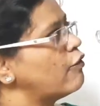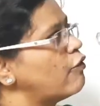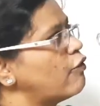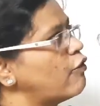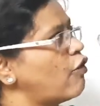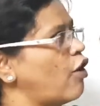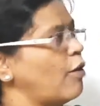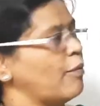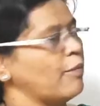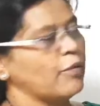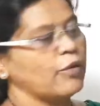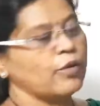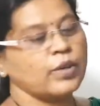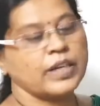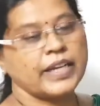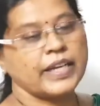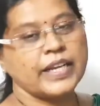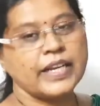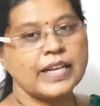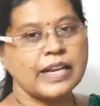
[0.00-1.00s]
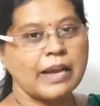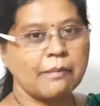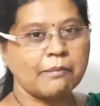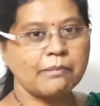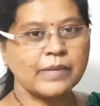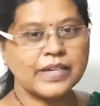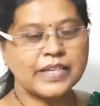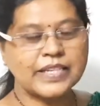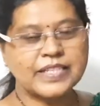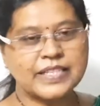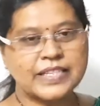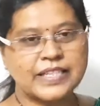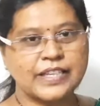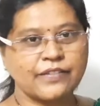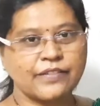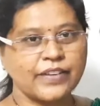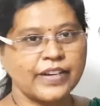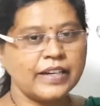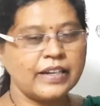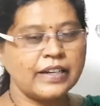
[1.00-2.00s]
form okay number is
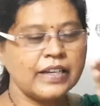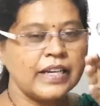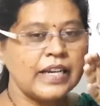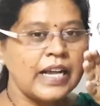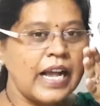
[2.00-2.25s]
given